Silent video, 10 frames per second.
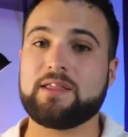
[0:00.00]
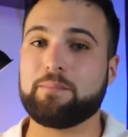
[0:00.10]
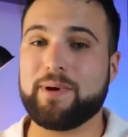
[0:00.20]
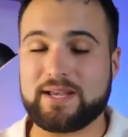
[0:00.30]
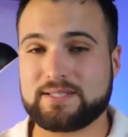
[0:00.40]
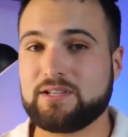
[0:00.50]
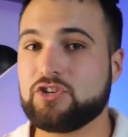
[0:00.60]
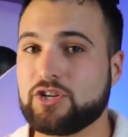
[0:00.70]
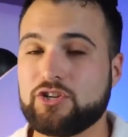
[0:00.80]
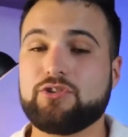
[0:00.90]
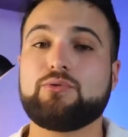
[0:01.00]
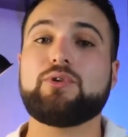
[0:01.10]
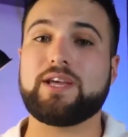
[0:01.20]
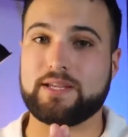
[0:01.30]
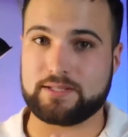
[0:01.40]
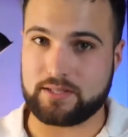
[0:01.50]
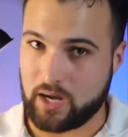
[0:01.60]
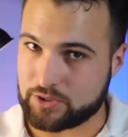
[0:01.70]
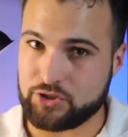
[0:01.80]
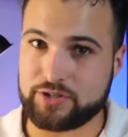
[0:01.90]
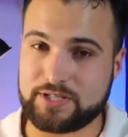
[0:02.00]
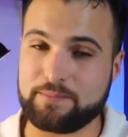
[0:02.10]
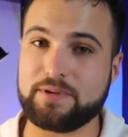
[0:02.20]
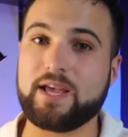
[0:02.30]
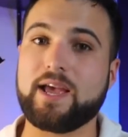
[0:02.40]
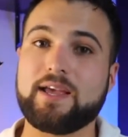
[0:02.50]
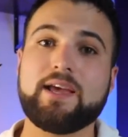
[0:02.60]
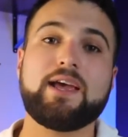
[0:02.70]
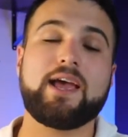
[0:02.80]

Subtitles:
The best thing you can do is talk to your CPA